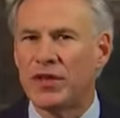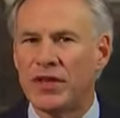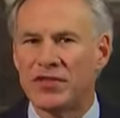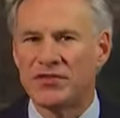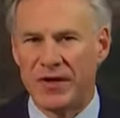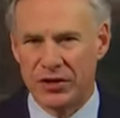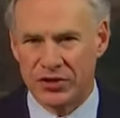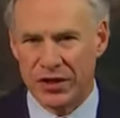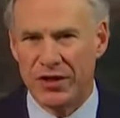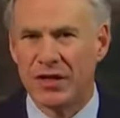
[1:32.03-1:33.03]
than its fair
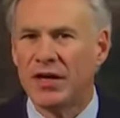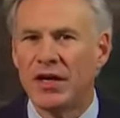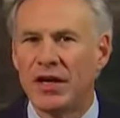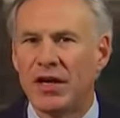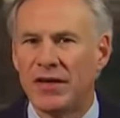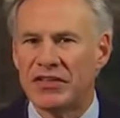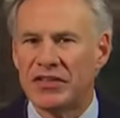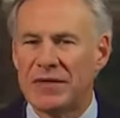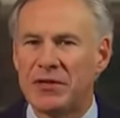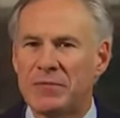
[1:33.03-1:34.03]
share uh, of
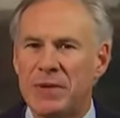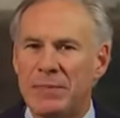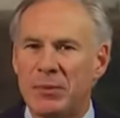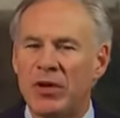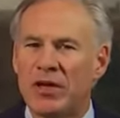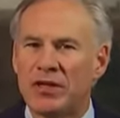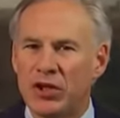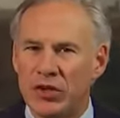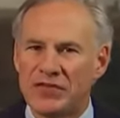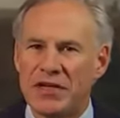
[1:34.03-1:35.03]
accepting people
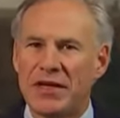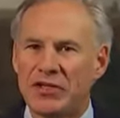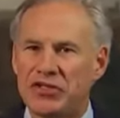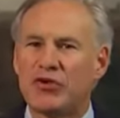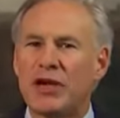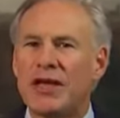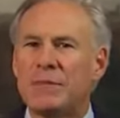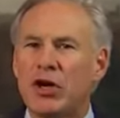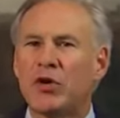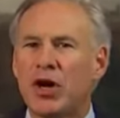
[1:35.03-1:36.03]
that you've seen
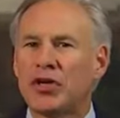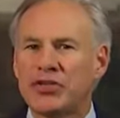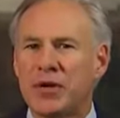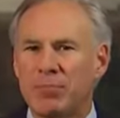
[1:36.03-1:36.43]
stream across our